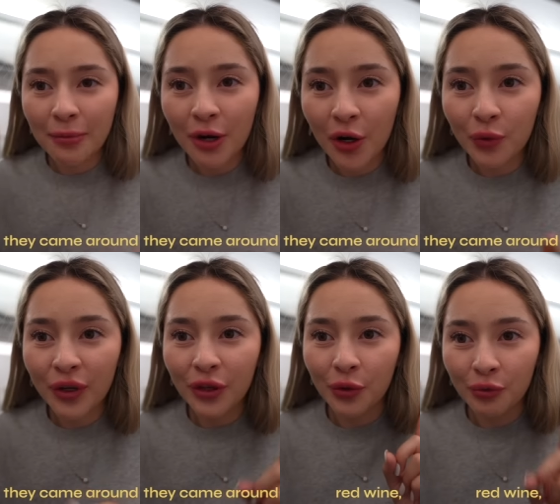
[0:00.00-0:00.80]
came around
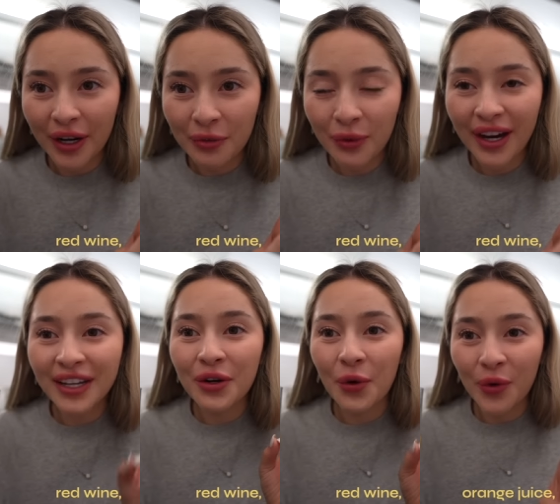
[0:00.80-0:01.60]
with red
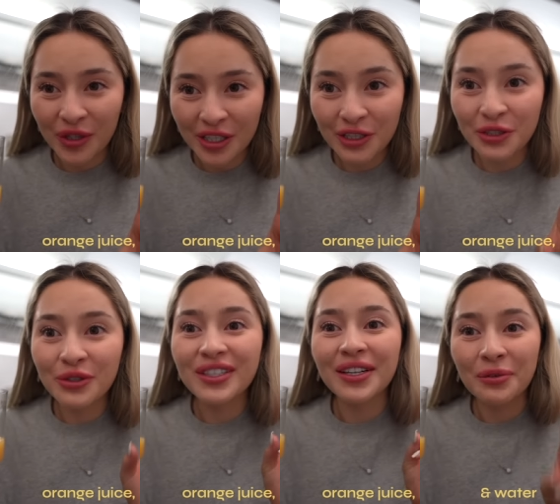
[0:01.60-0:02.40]
wine, orange
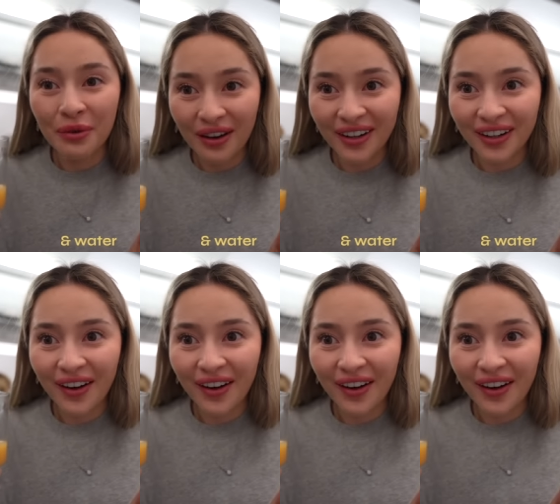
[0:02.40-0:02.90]
juice, and water.